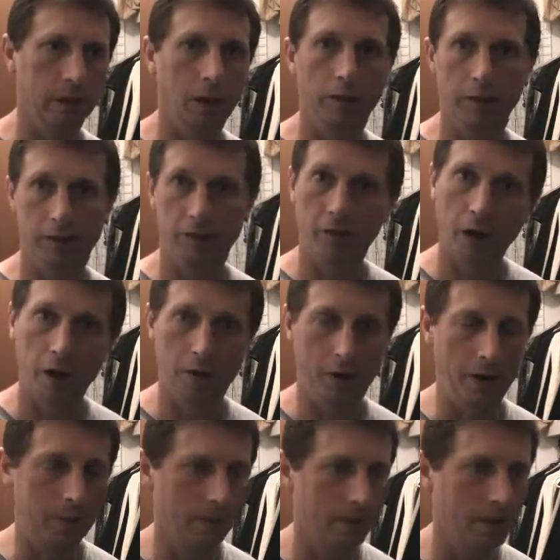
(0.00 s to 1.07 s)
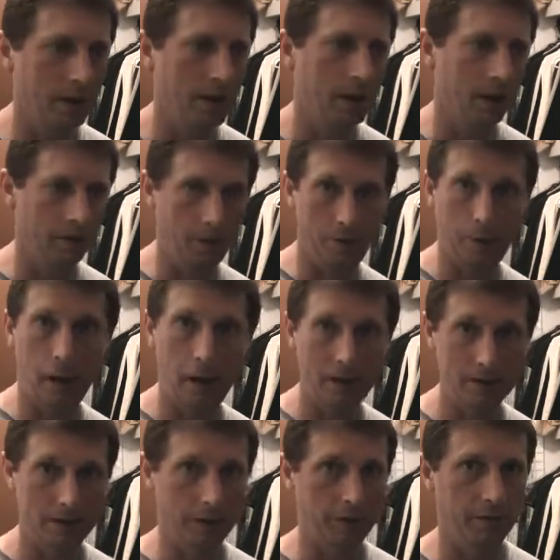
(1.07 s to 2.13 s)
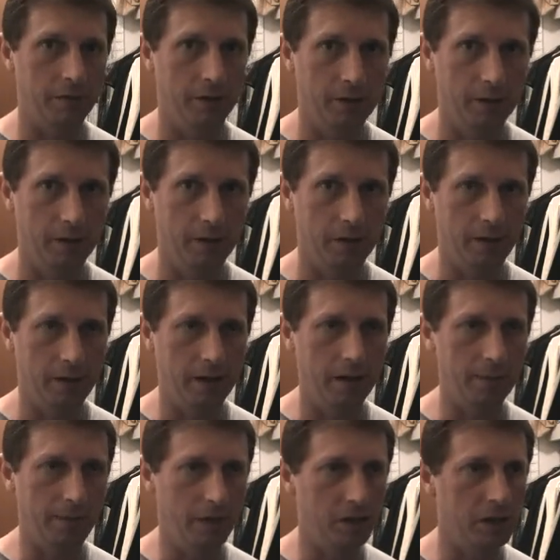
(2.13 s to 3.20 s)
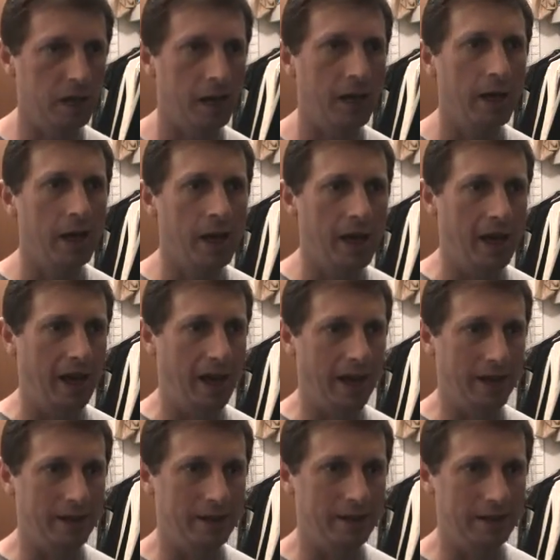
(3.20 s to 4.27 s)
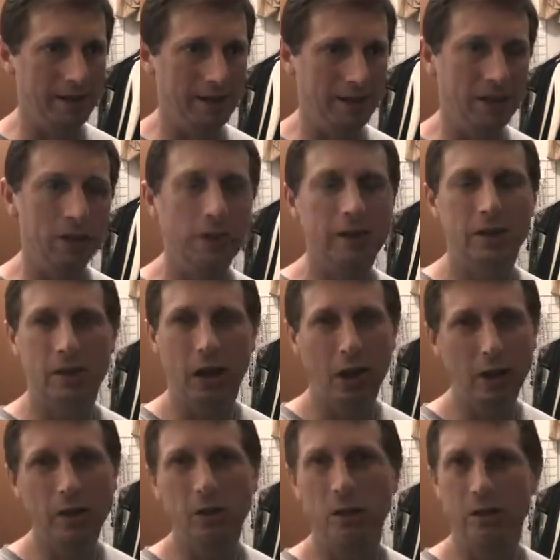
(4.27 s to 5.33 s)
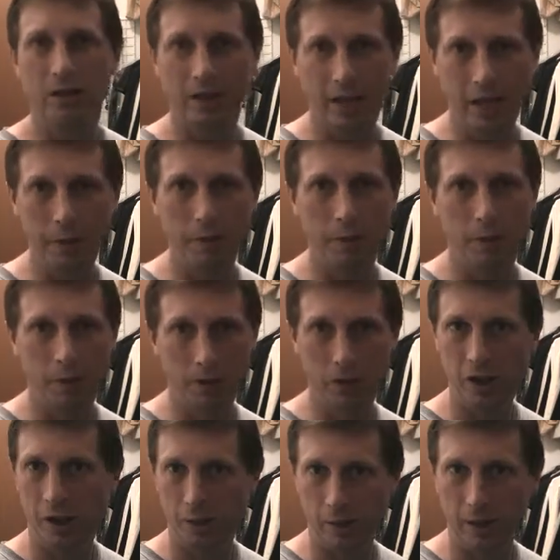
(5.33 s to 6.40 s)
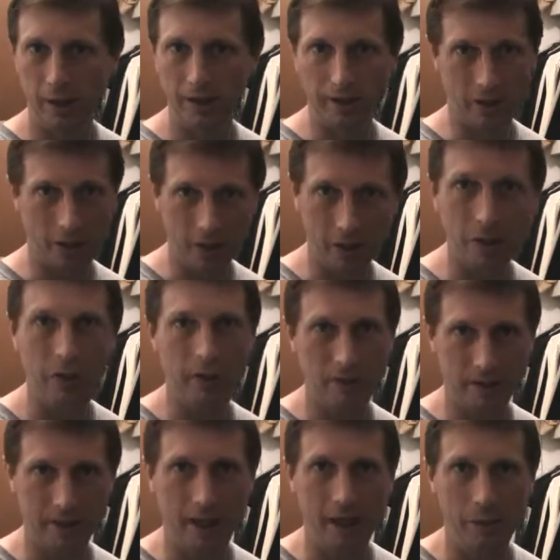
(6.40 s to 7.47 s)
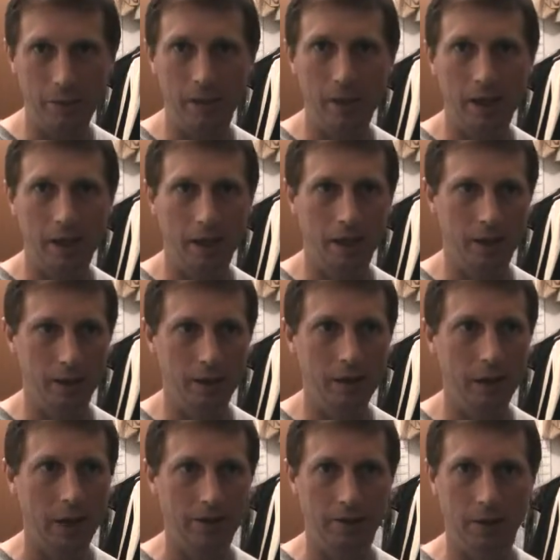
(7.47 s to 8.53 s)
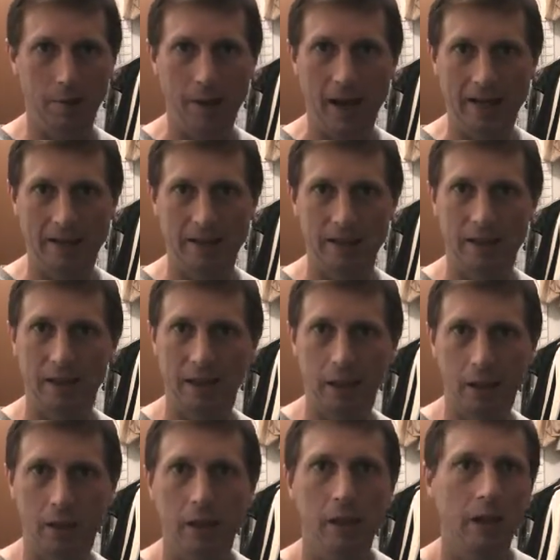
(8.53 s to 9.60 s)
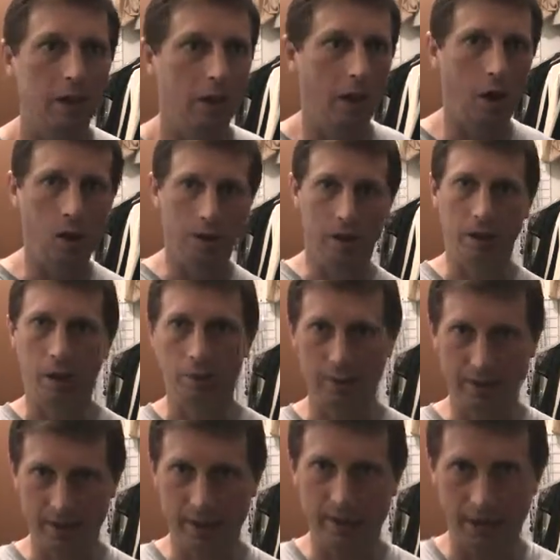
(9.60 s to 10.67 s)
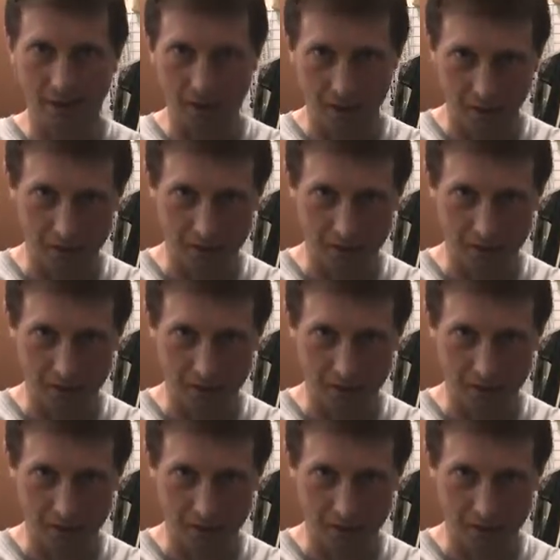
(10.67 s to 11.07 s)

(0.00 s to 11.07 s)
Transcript: loving father, a very positive image. And you know, it's hard to escape when you generalize. It's hard to escape, you know, having a basket in all-encompassing